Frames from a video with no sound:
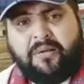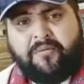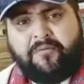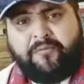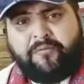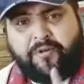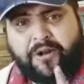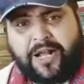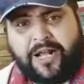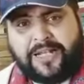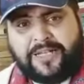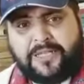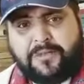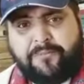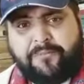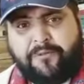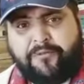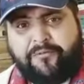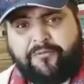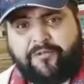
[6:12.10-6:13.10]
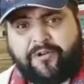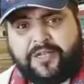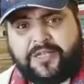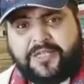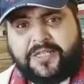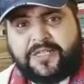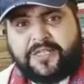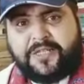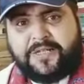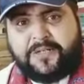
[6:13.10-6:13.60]
Frost
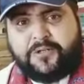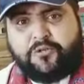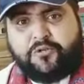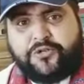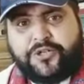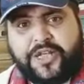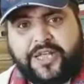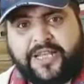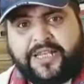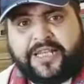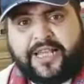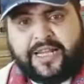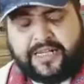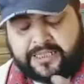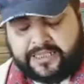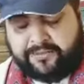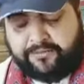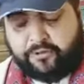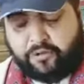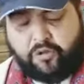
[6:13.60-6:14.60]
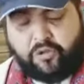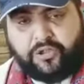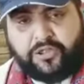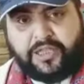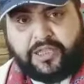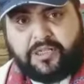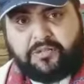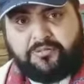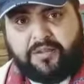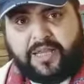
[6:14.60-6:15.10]
prefers to take active role,
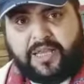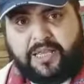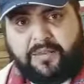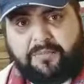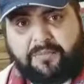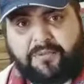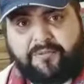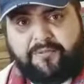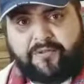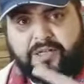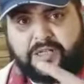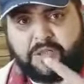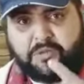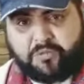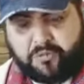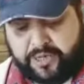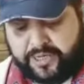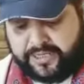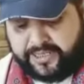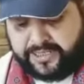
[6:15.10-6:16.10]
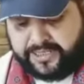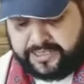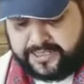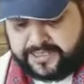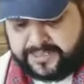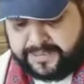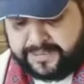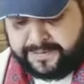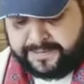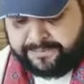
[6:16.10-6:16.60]
that's why he prefers fires.